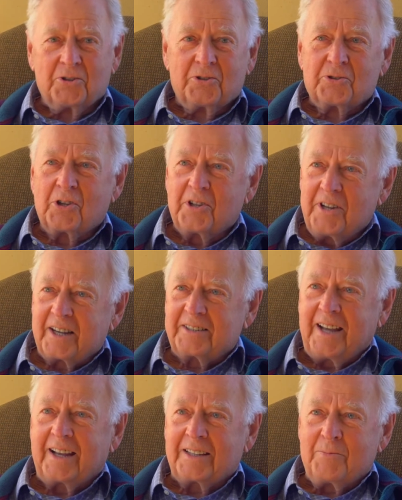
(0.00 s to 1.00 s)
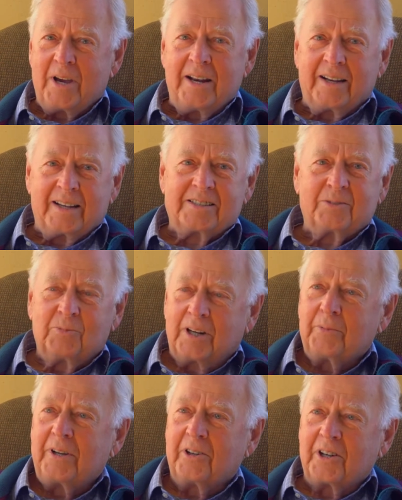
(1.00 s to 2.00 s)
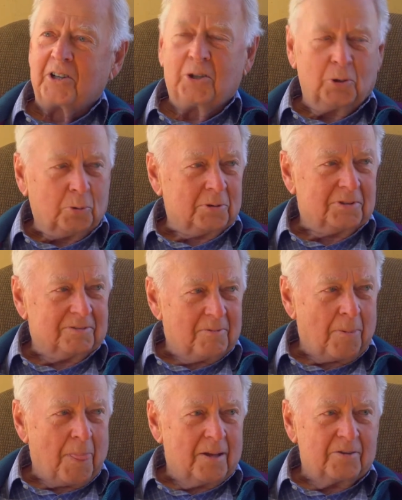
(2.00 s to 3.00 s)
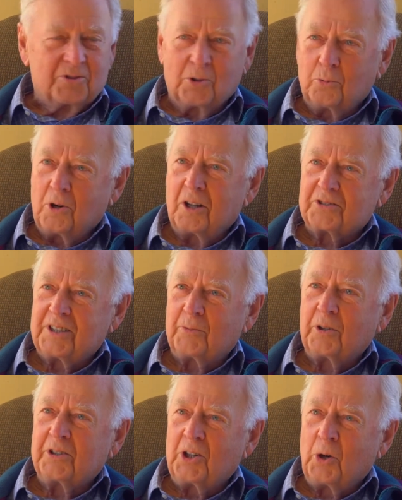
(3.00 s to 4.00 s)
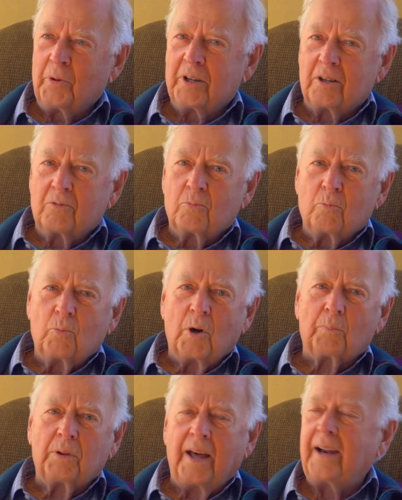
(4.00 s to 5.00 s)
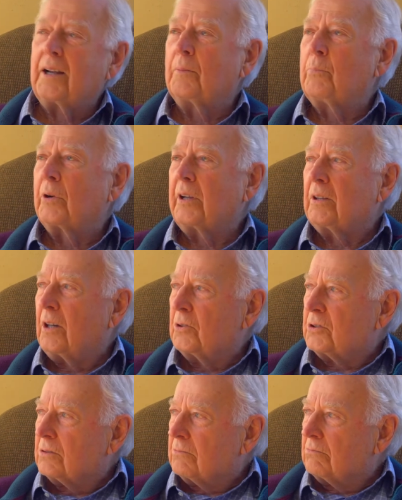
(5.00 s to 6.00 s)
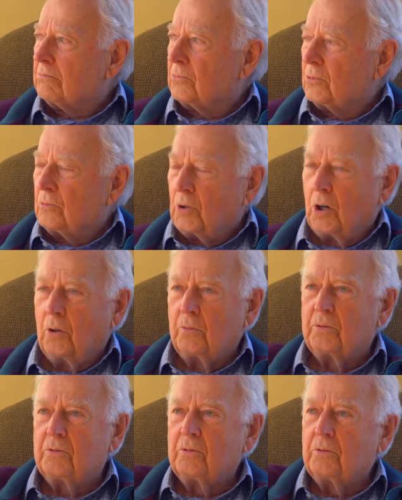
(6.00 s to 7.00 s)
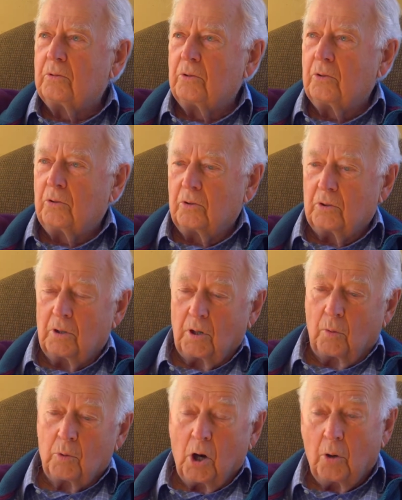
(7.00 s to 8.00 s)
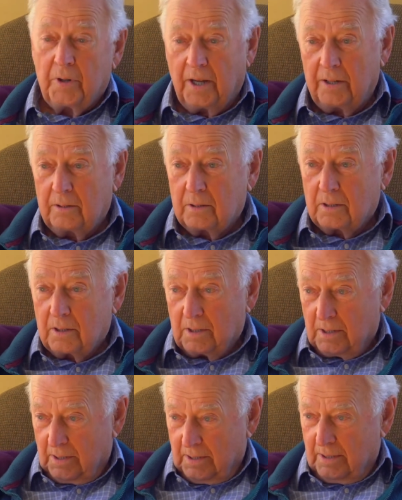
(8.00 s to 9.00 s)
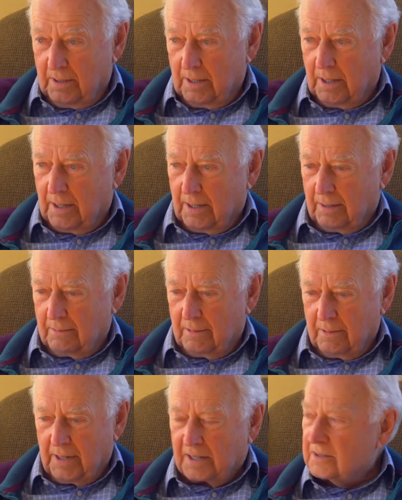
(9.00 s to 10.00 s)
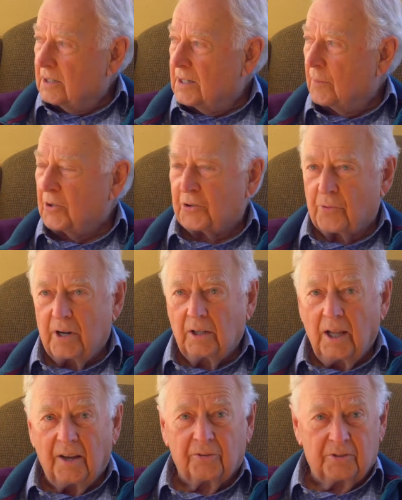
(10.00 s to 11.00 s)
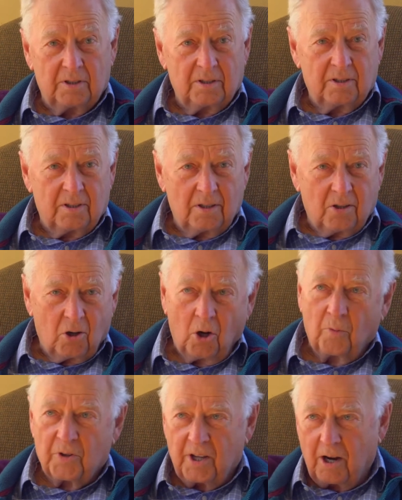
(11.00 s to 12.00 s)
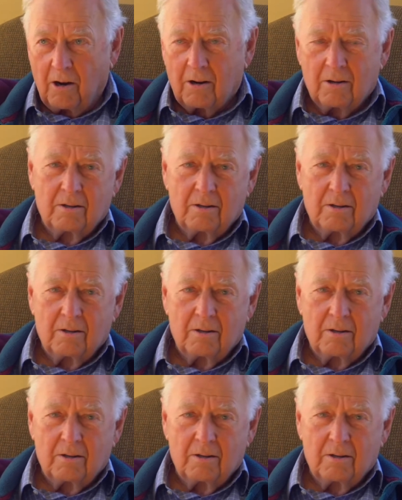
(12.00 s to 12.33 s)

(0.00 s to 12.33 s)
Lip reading: So the next day at the meeting, I said, what are we going to do? So Walt said, well, you know, we're planning on putting those road in next to number 3 lift over there,